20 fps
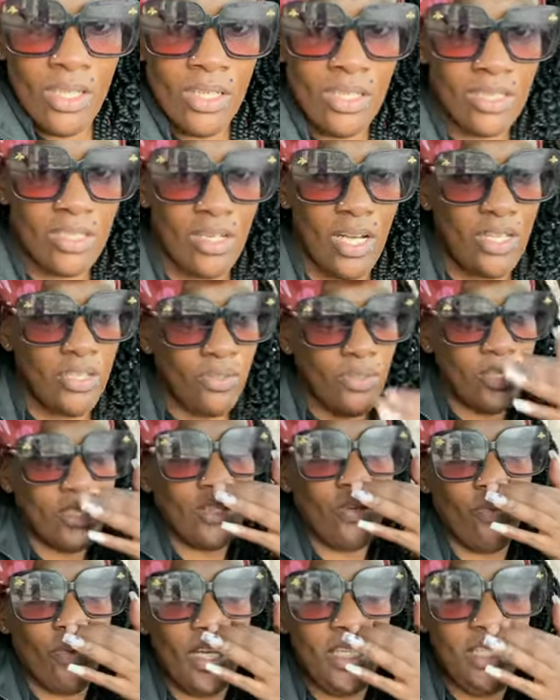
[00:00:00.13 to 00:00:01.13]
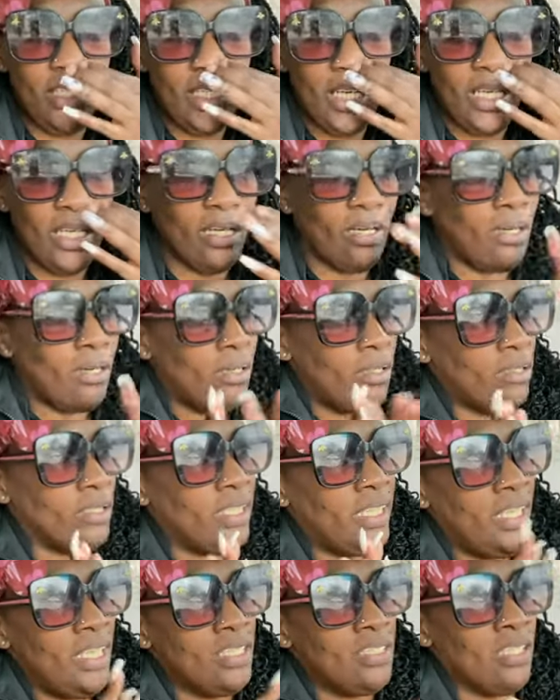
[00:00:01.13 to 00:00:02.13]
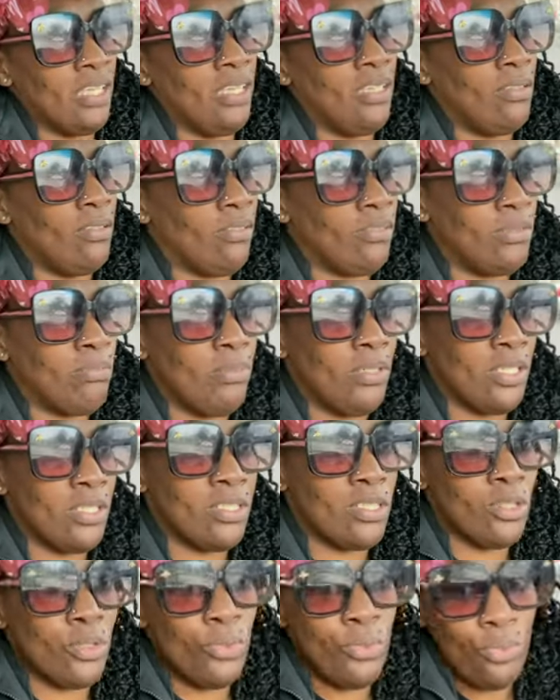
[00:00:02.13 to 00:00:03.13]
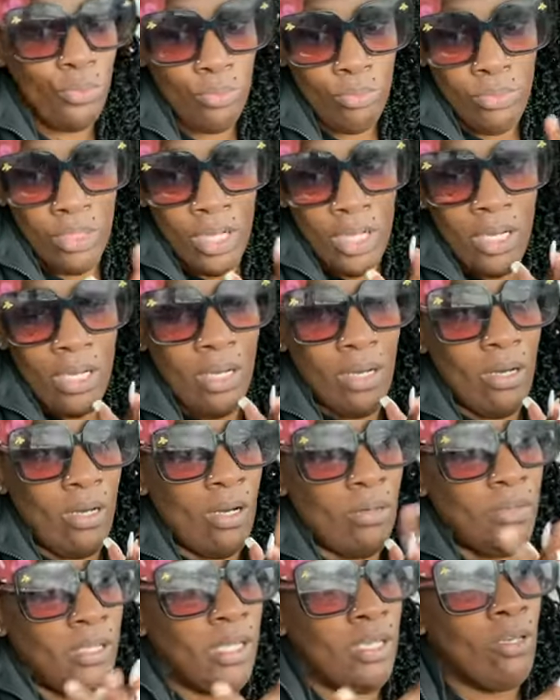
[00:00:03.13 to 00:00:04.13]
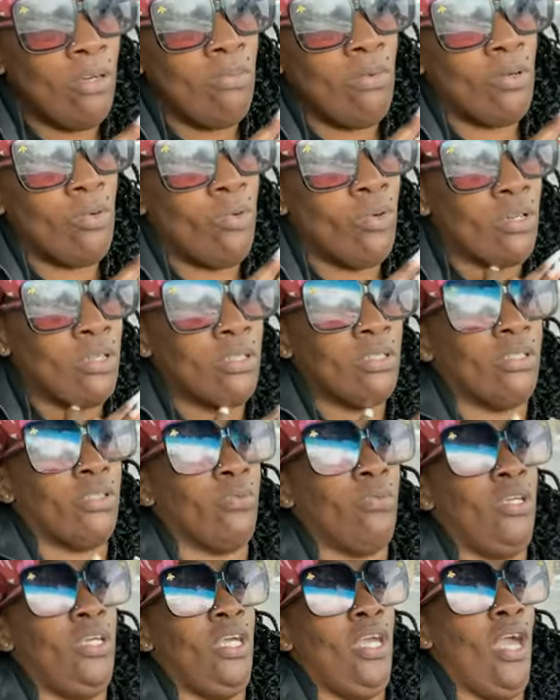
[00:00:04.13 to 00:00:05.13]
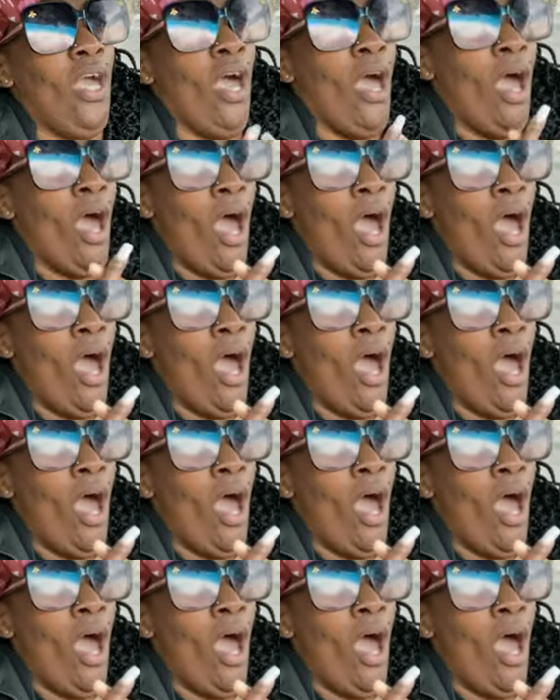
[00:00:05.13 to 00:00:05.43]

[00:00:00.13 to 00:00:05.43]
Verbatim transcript: So I know it's a rainy day, y'all. Kids are getting off the bus soon. Um, they get home a quarter to three.